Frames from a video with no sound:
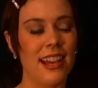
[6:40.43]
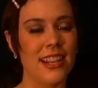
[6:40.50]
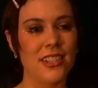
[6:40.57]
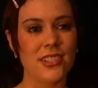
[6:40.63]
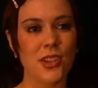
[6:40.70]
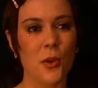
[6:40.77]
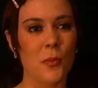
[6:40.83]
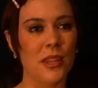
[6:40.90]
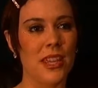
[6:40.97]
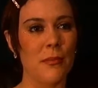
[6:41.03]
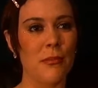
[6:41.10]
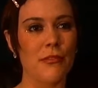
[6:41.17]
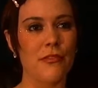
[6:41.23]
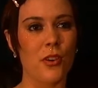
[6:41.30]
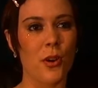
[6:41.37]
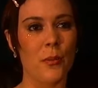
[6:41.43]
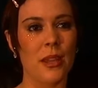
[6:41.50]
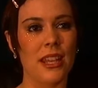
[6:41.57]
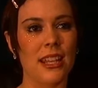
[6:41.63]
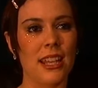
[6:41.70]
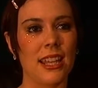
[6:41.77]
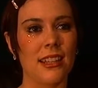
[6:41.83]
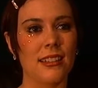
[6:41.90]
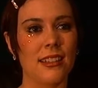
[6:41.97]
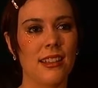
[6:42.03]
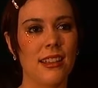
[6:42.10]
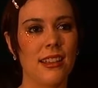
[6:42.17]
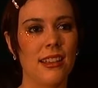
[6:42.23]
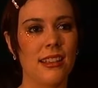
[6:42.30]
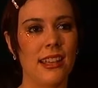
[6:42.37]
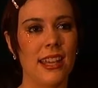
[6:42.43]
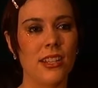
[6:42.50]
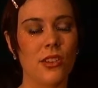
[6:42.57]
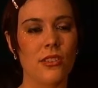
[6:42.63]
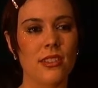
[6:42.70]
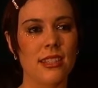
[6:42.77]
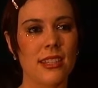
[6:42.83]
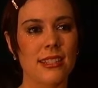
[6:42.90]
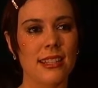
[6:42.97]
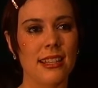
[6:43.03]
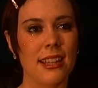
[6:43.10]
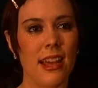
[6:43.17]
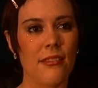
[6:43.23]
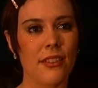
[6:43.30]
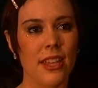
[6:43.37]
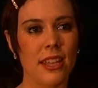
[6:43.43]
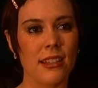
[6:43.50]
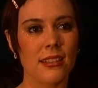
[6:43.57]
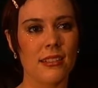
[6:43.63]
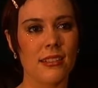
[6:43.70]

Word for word: I just hope we keep performing, and I do this because I love it.